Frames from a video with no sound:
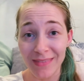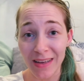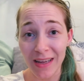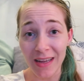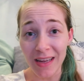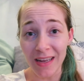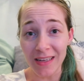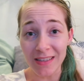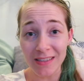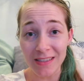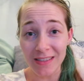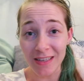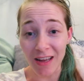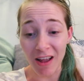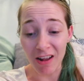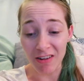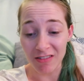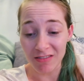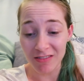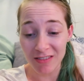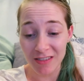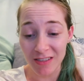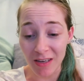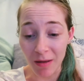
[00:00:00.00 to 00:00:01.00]
It's
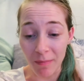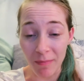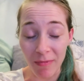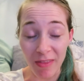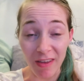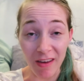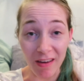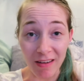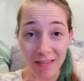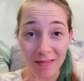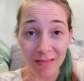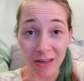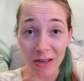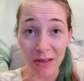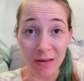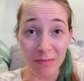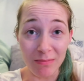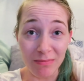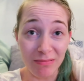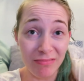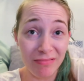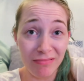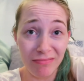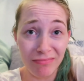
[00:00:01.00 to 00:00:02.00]
not something,
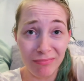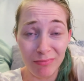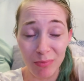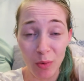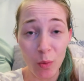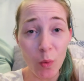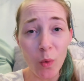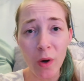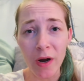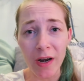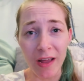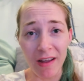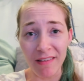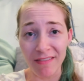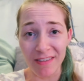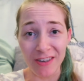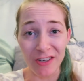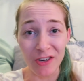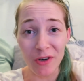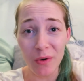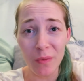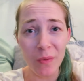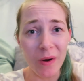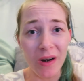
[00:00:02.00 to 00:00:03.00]

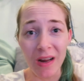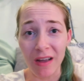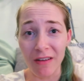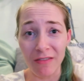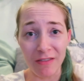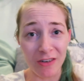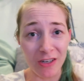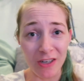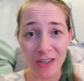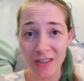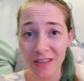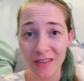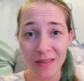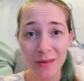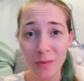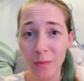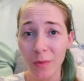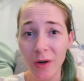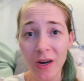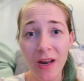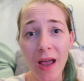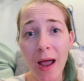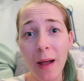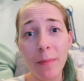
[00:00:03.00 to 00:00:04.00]
whatever.
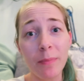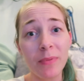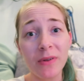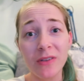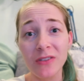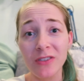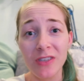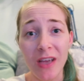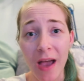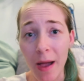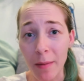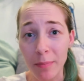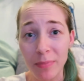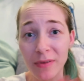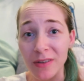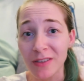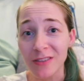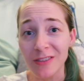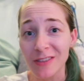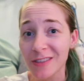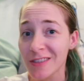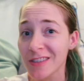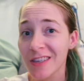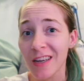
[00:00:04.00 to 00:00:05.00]
What
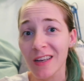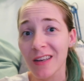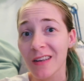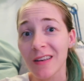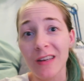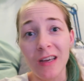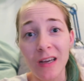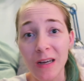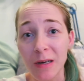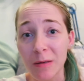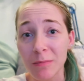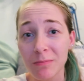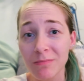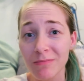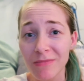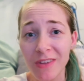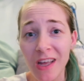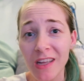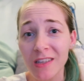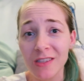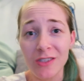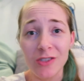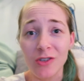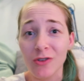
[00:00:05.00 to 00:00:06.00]
happens, and
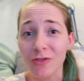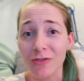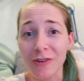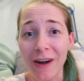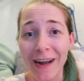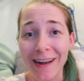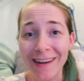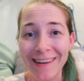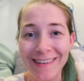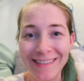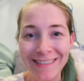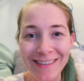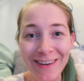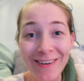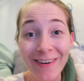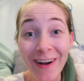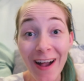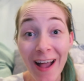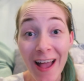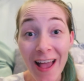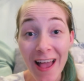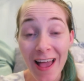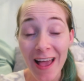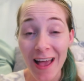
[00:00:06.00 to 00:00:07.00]
that's all right. So
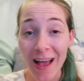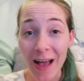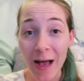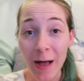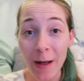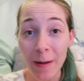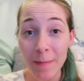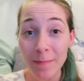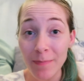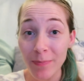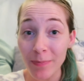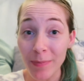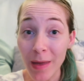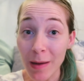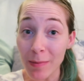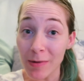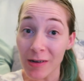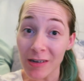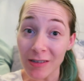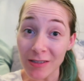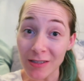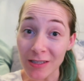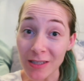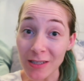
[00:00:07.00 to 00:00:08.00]
maybe
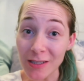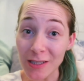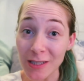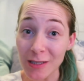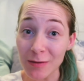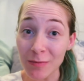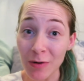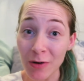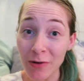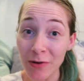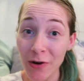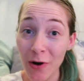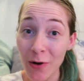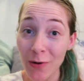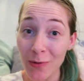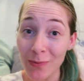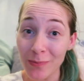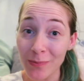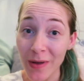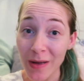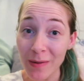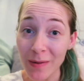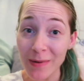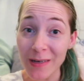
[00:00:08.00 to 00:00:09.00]
I'll see you tomorrow,
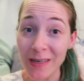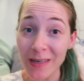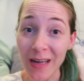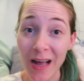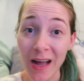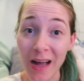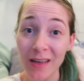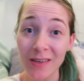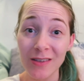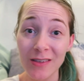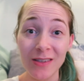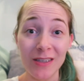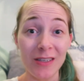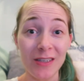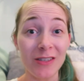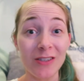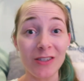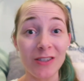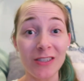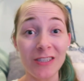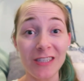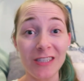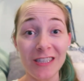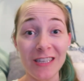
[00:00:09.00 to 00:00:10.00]
maybe I'll see
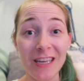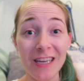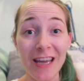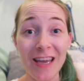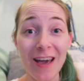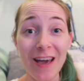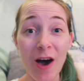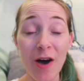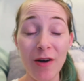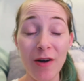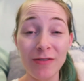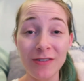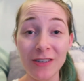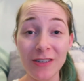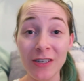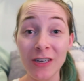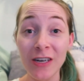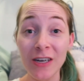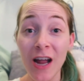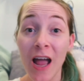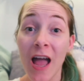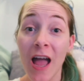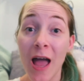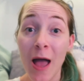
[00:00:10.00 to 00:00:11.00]
you the day after,
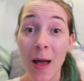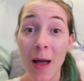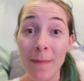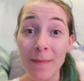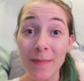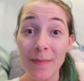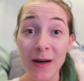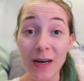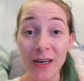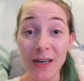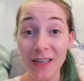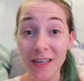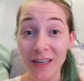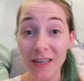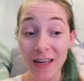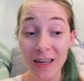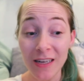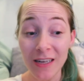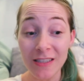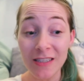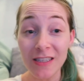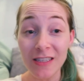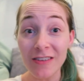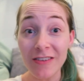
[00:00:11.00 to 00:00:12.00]
but
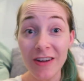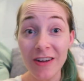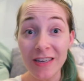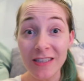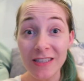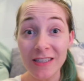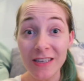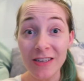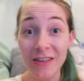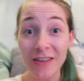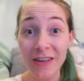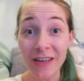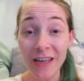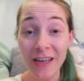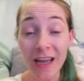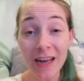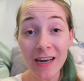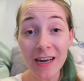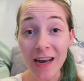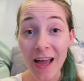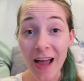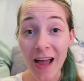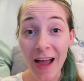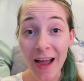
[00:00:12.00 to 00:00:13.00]
until I see you
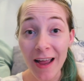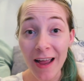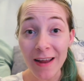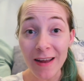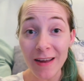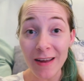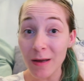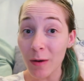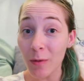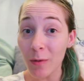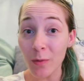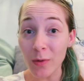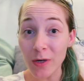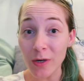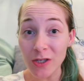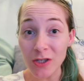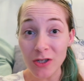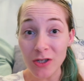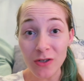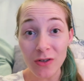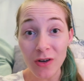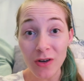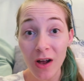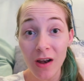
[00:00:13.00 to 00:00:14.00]
again, I wish
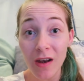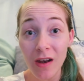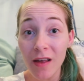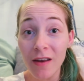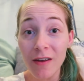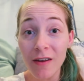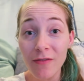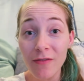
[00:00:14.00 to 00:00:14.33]
you a lot of